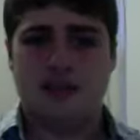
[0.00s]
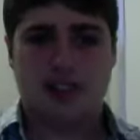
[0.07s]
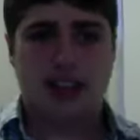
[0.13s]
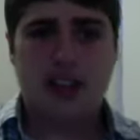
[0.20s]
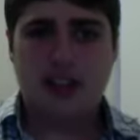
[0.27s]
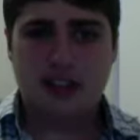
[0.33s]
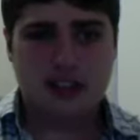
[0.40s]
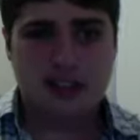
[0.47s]

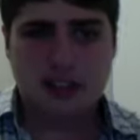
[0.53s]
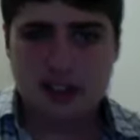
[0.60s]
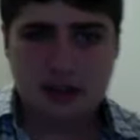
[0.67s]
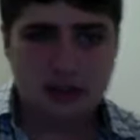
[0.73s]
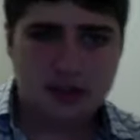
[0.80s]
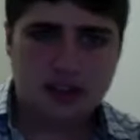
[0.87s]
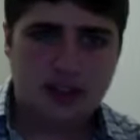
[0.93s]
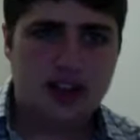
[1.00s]
Uh, Killer
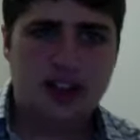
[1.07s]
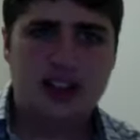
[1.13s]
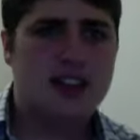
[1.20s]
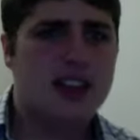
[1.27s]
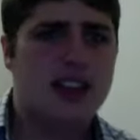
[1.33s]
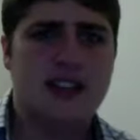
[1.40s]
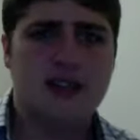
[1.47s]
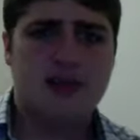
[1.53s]
Instinct, like I
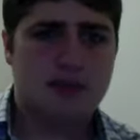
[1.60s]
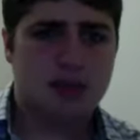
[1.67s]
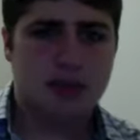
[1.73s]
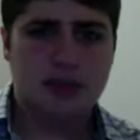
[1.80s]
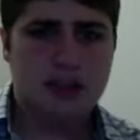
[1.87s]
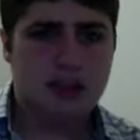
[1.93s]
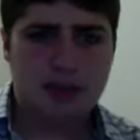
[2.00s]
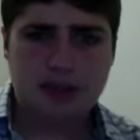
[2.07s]
said, wasn't that
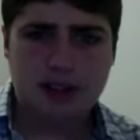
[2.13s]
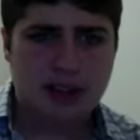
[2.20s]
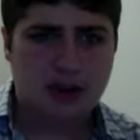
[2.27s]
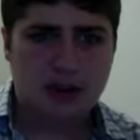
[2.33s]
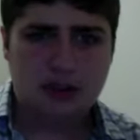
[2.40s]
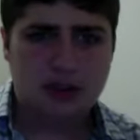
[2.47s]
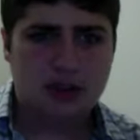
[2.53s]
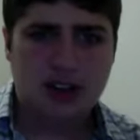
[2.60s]
good. But
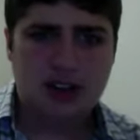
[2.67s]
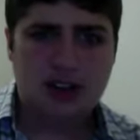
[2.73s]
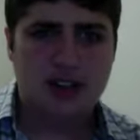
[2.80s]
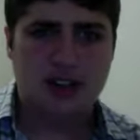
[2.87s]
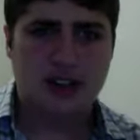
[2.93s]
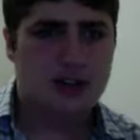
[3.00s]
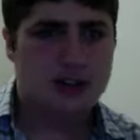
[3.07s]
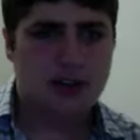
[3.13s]
Cage Hostility
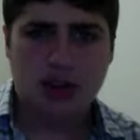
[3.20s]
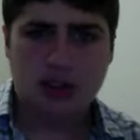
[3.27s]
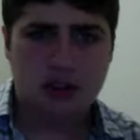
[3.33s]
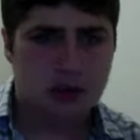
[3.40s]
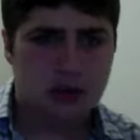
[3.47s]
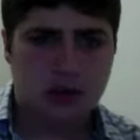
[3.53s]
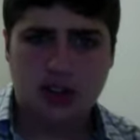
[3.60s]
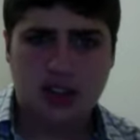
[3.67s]
was fun.
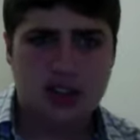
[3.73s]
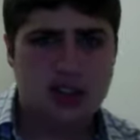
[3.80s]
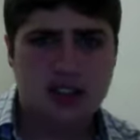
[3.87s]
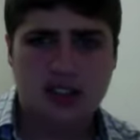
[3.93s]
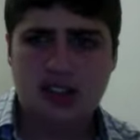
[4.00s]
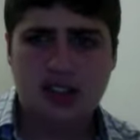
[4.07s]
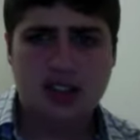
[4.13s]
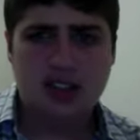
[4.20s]
And Bruce
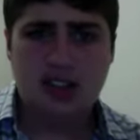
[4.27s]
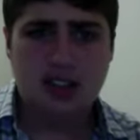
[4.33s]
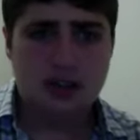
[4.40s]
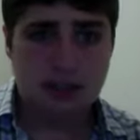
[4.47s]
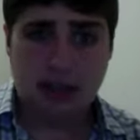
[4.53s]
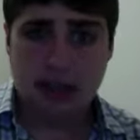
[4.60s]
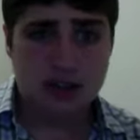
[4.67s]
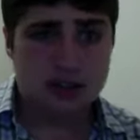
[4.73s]
City Beatdown
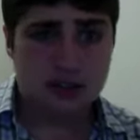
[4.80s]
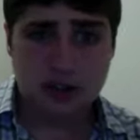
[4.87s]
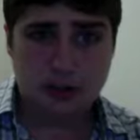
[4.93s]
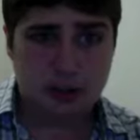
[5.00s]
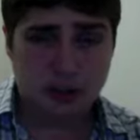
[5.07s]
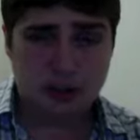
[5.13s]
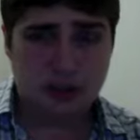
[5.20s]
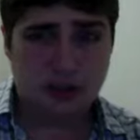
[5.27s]
was fun.
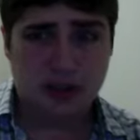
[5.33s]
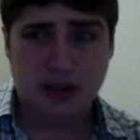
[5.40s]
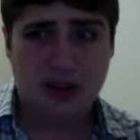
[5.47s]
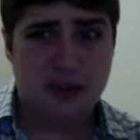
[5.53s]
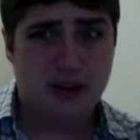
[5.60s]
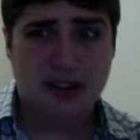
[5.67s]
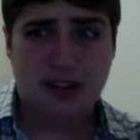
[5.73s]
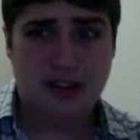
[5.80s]
Live Strong
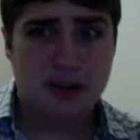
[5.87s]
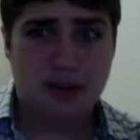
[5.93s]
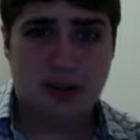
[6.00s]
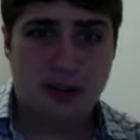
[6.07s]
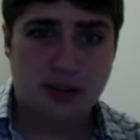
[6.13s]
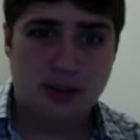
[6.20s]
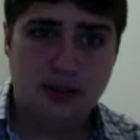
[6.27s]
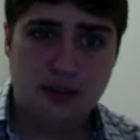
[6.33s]
was
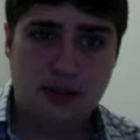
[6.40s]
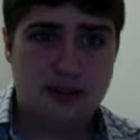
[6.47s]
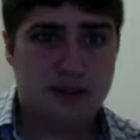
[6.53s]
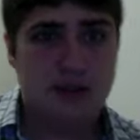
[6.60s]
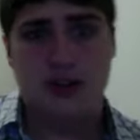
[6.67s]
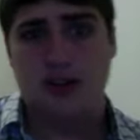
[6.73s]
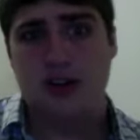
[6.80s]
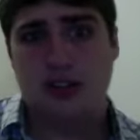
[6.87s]
fun.
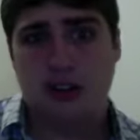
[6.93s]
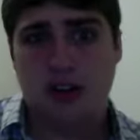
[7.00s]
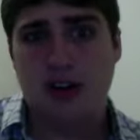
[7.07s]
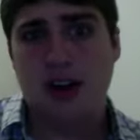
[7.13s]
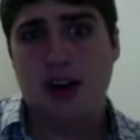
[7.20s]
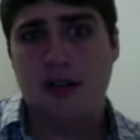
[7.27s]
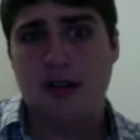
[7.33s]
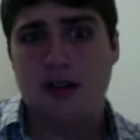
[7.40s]
Battle of
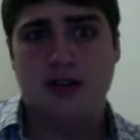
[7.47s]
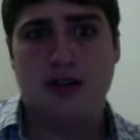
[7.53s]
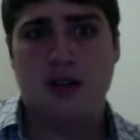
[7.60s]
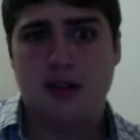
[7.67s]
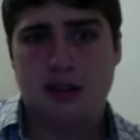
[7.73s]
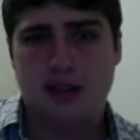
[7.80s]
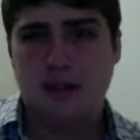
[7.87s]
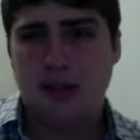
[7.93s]
Richmond was fun.
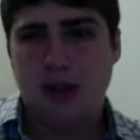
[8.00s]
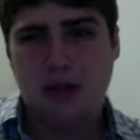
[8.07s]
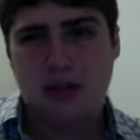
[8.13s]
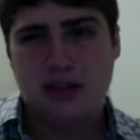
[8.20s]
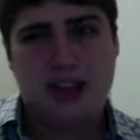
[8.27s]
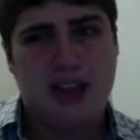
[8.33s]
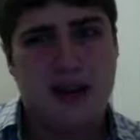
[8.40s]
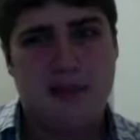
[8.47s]
Rising
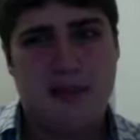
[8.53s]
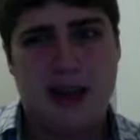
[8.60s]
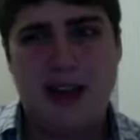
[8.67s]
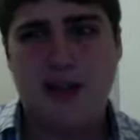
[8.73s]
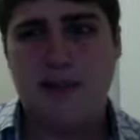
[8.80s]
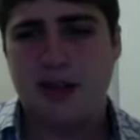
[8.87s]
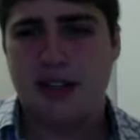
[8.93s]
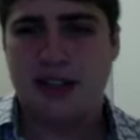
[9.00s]
Above
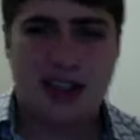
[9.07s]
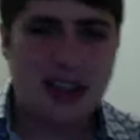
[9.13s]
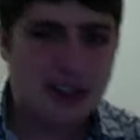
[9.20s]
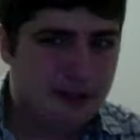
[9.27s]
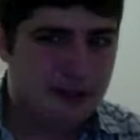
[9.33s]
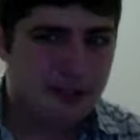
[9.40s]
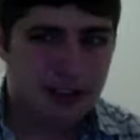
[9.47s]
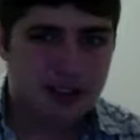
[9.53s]
was started
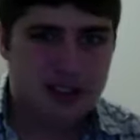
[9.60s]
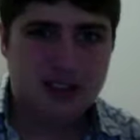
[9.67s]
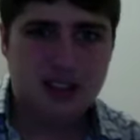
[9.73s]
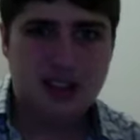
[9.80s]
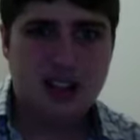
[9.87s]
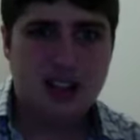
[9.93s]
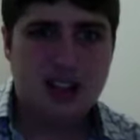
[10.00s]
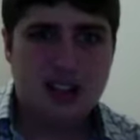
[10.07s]
out...
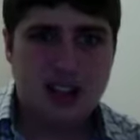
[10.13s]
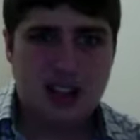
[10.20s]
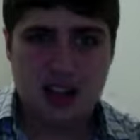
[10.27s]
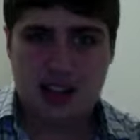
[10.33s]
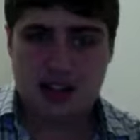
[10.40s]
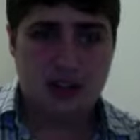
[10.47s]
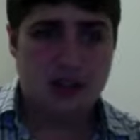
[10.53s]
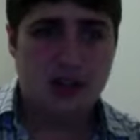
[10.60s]
The middle was
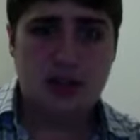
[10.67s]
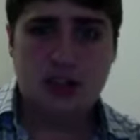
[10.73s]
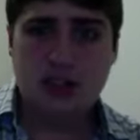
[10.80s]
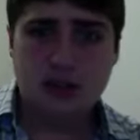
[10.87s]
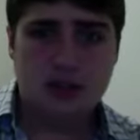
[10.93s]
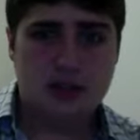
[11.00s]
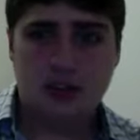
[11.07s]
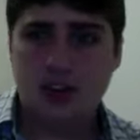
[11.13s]
kind of meh,
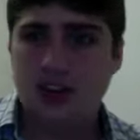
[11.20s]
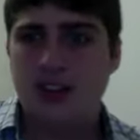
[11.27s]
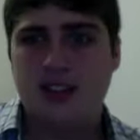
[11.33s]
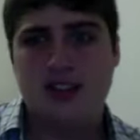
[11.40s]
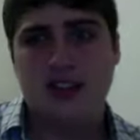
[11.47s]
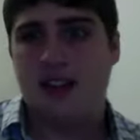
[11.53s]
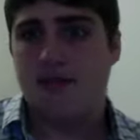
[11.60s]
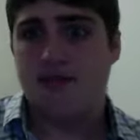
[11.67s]
but it ended
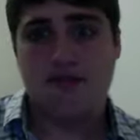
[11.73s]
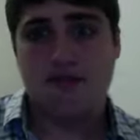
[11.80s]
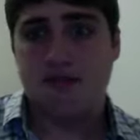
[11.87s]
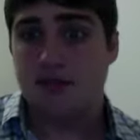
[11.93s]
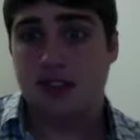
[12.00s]
fun.